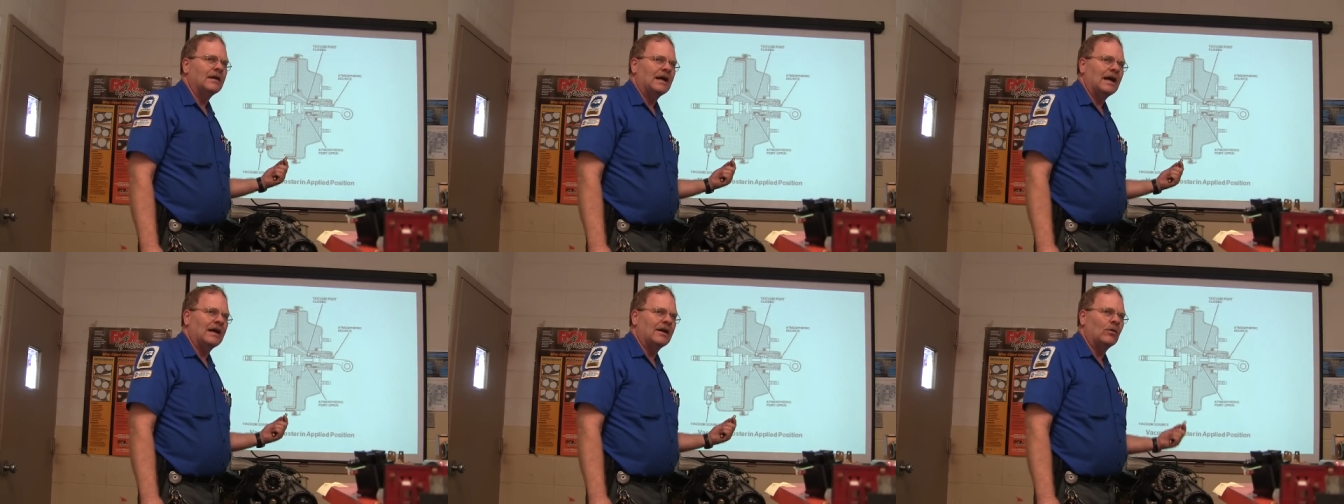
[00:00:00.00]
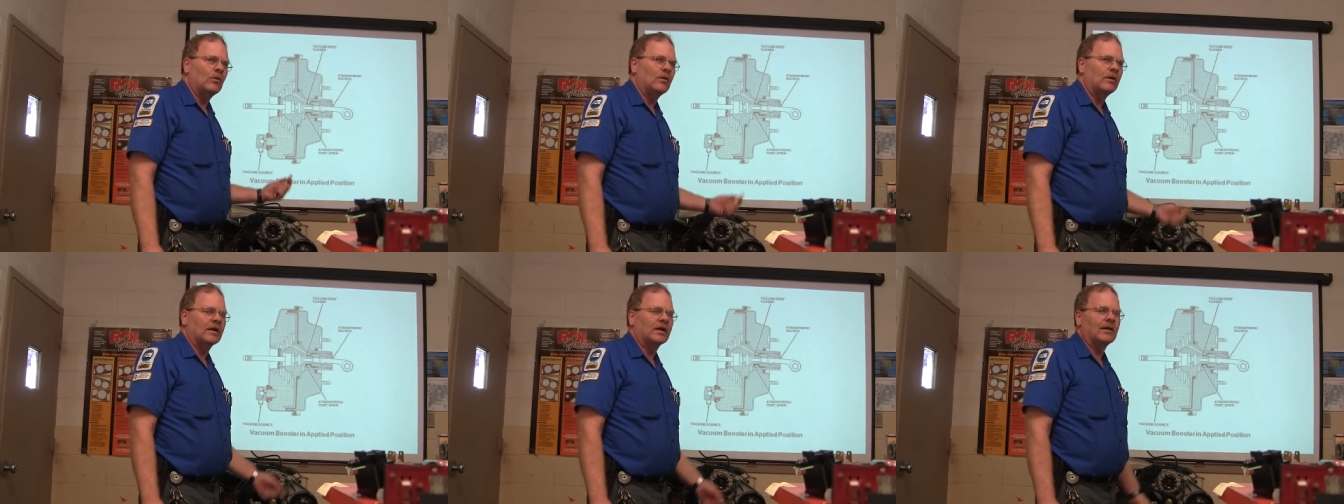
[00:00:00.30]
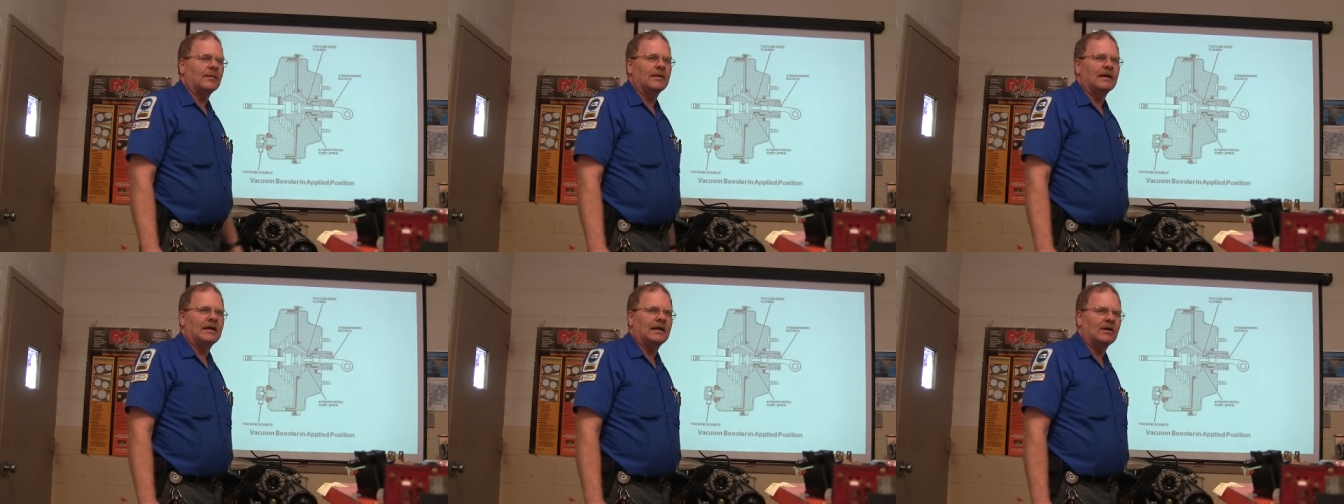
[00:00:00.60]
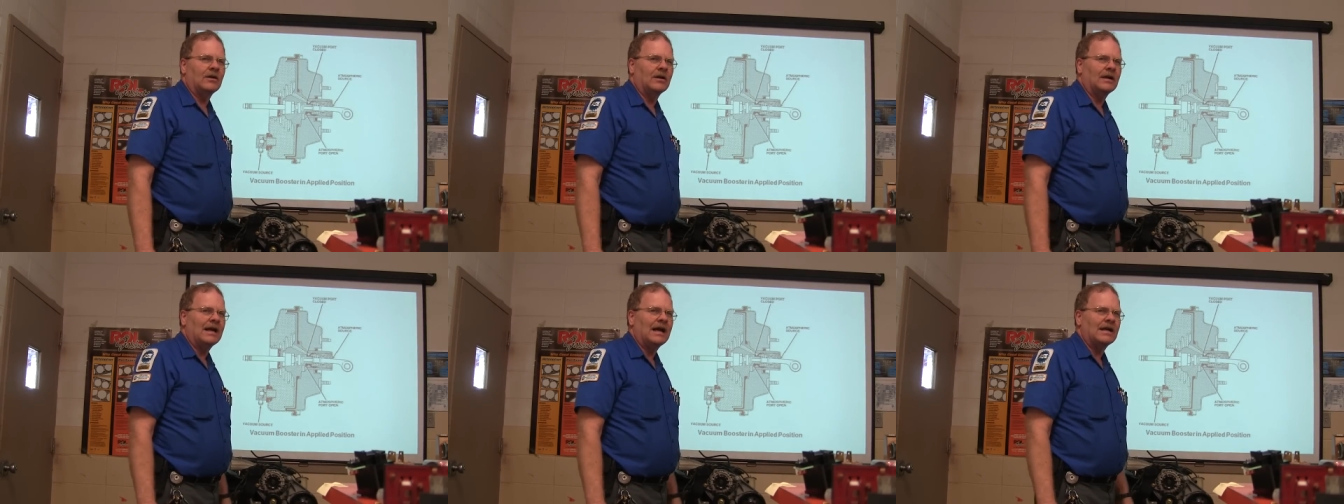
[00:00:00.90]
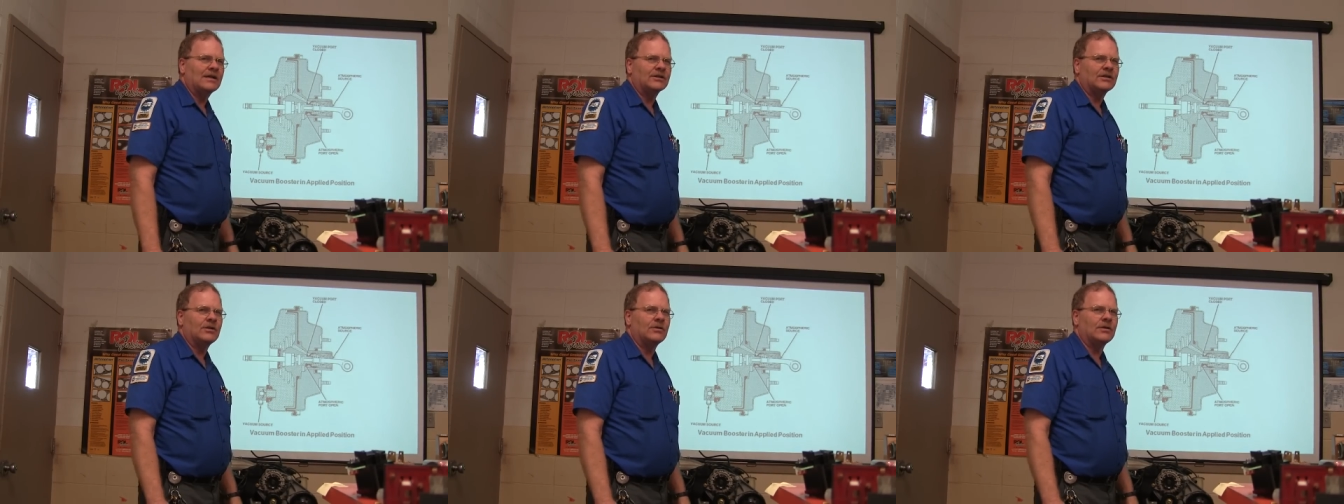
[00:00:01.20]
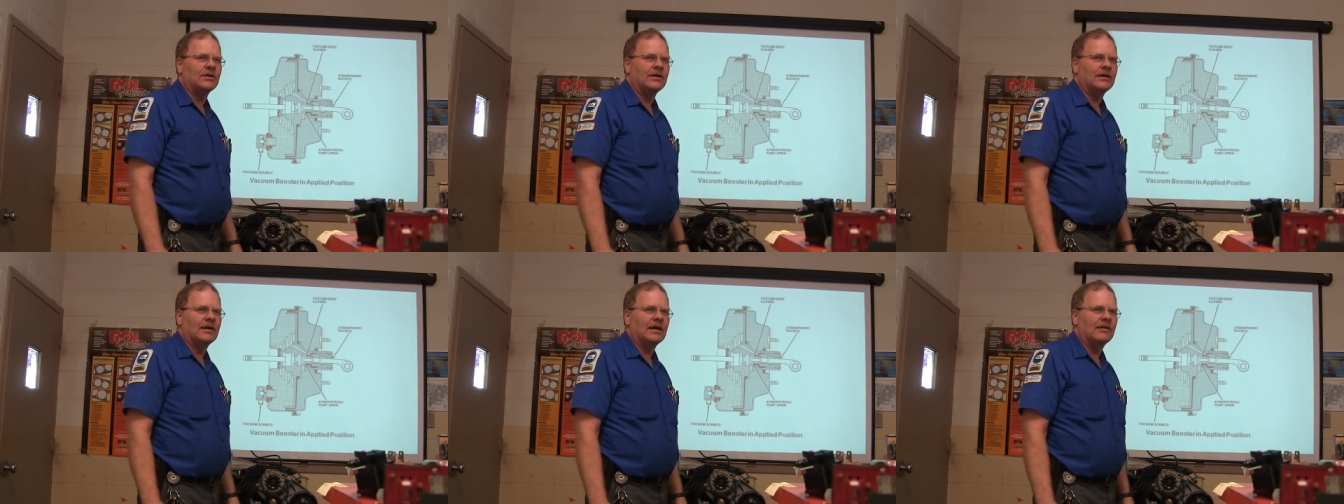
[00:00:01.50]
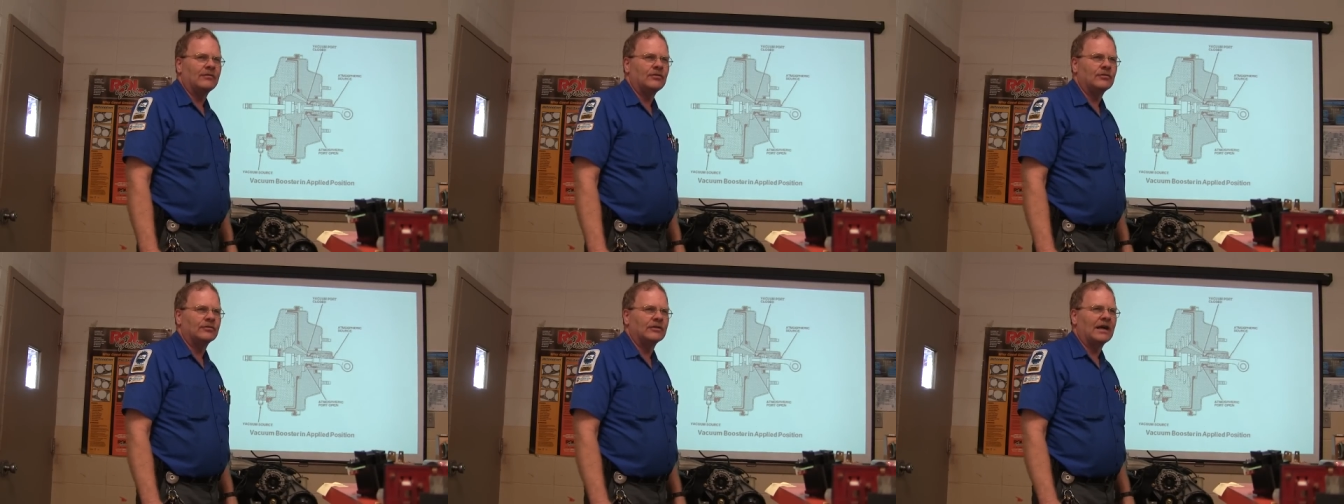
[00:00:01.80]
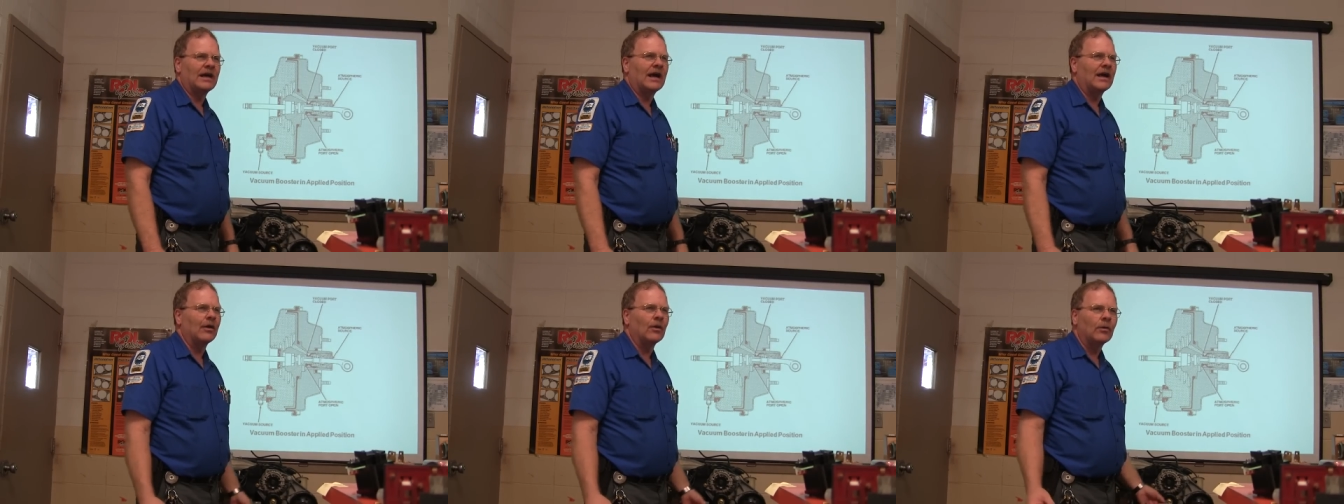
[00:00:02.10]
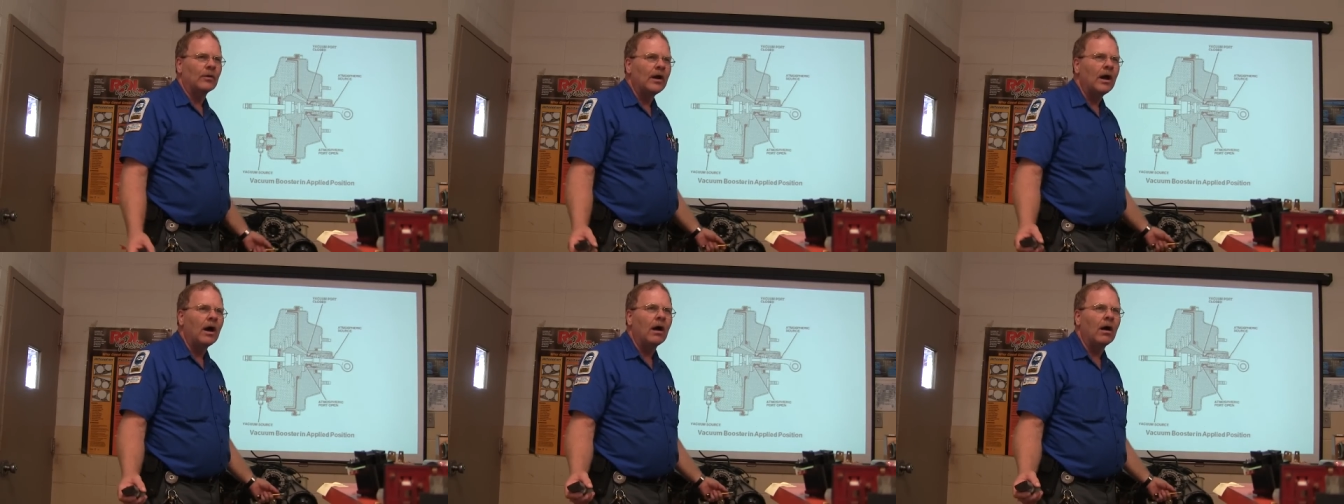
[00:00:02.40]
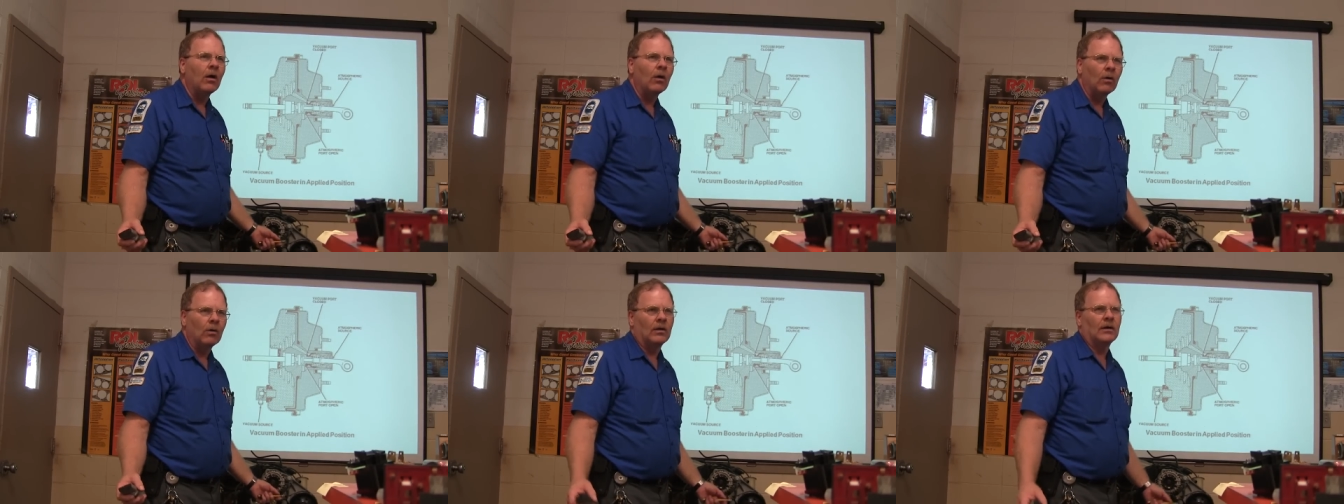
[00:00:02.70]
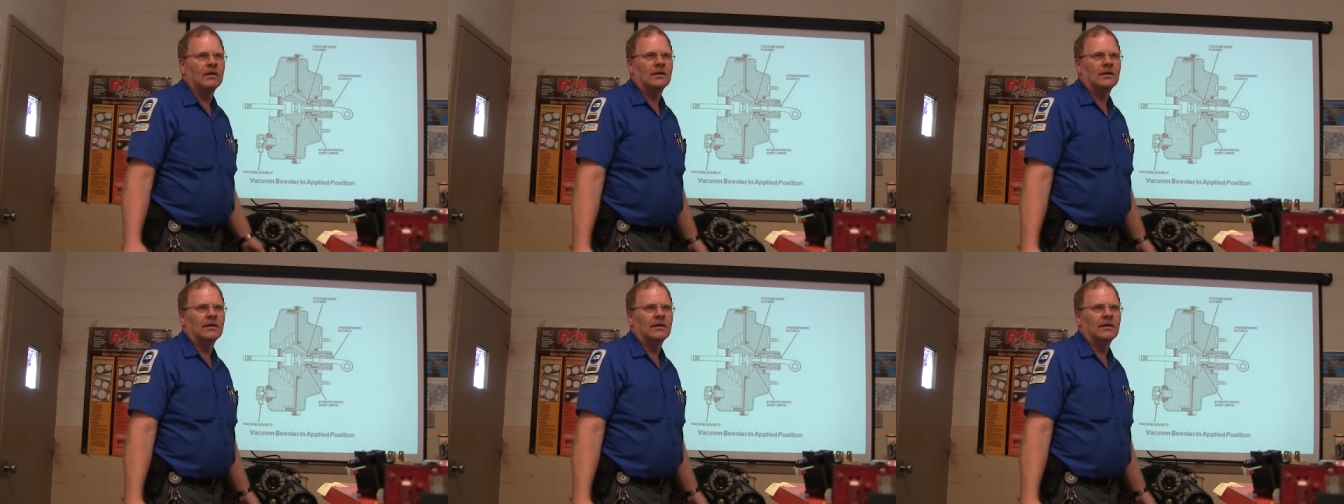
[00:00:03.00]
I don't want to come in here and ask you and have you say, I don't know.